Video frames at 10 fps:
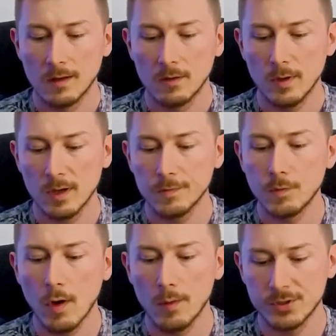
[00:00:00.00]
We have
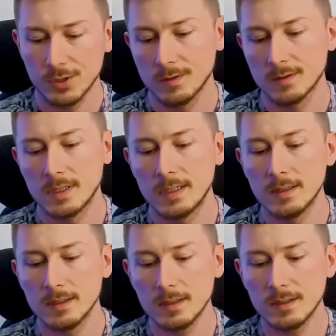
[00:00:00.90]
two options,
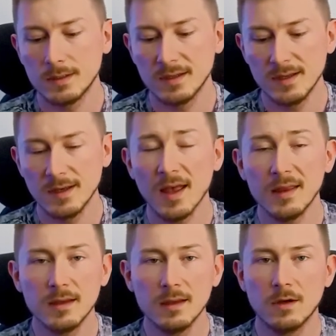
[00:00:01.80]
I
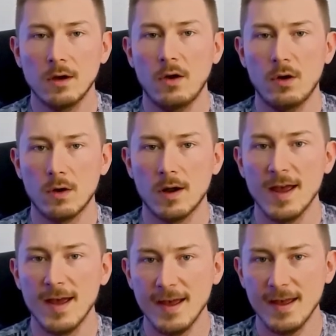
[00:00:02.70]
ending or
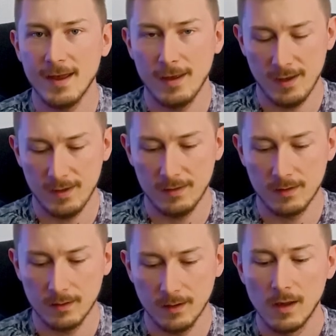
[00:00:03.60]
e ending.